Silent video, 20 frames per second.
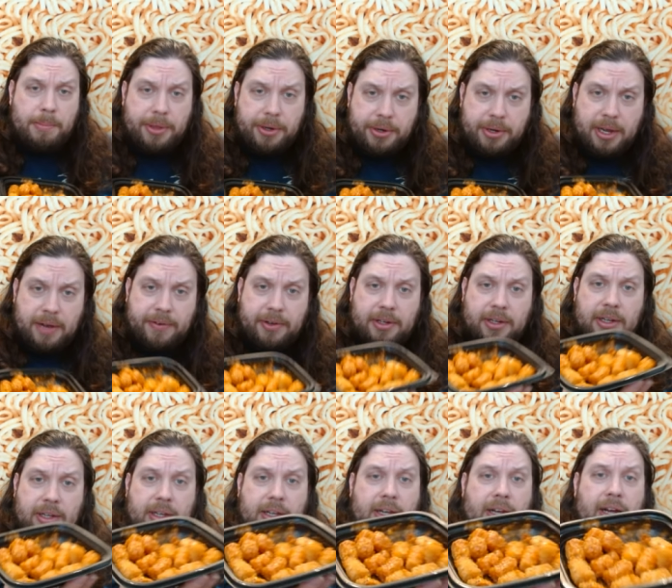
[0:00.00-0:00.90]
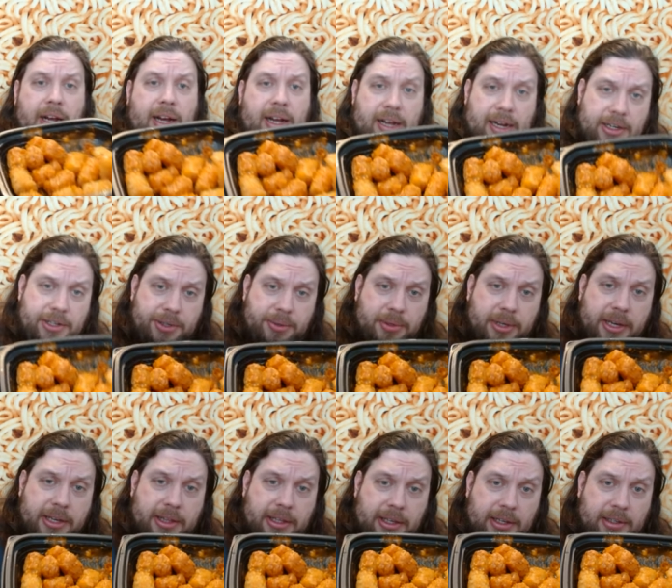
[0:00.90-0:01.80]
There you have it. I do
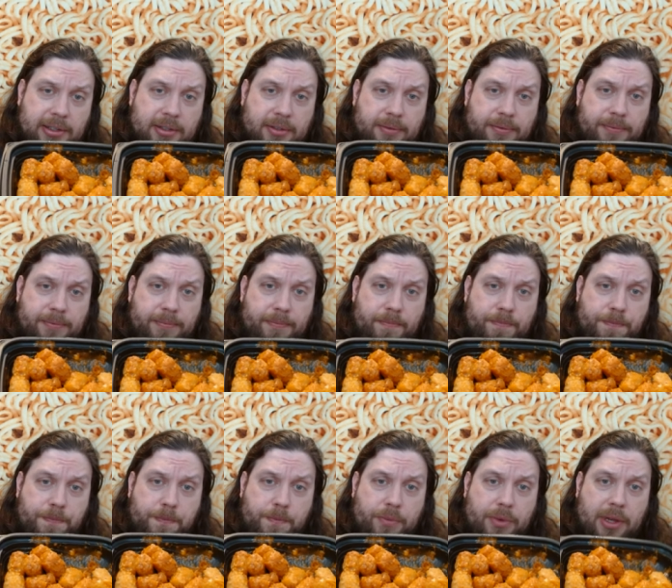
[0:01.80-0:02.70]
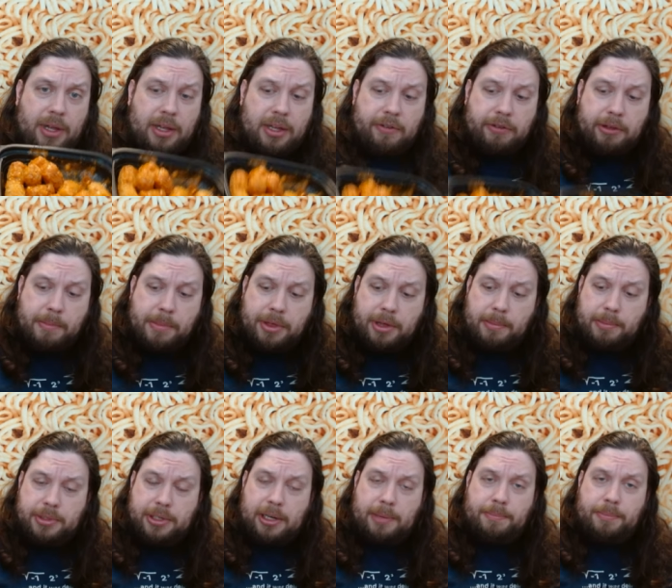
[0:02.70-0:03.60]
like these. I'll give them a
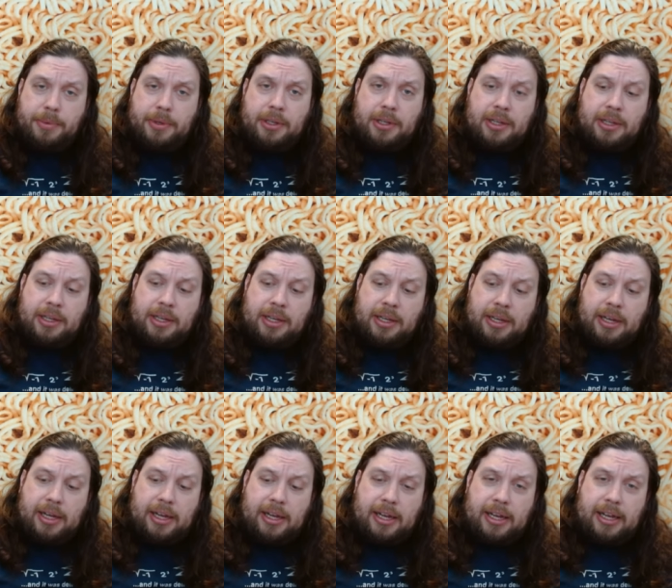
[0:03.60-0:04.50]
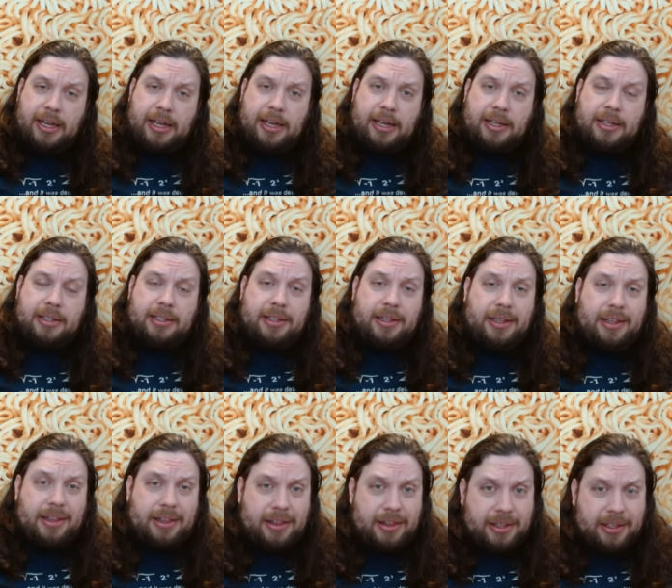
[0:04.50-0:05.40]
thumbs up. Uh,
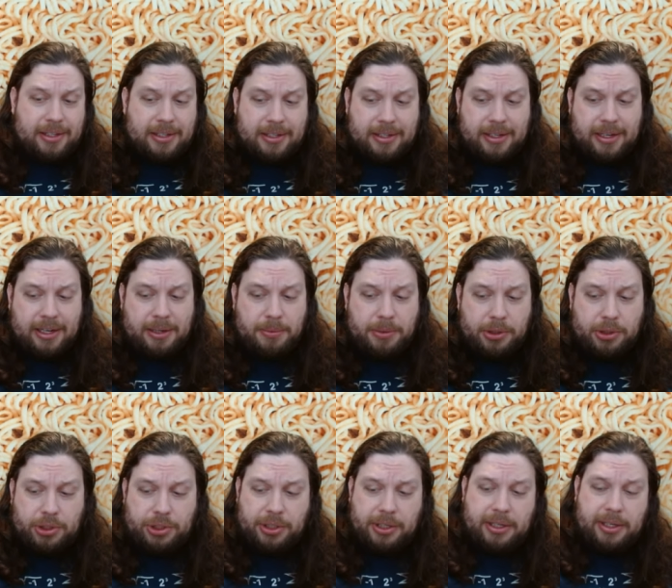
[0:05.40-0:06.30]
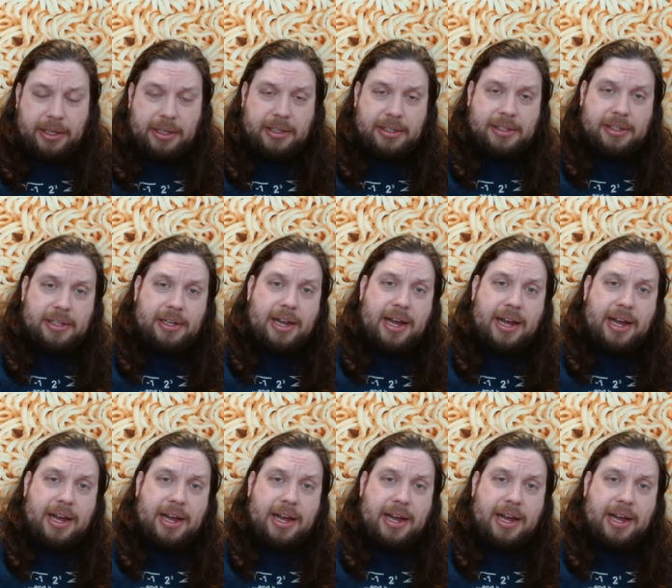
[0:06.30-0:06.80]
the sandwich is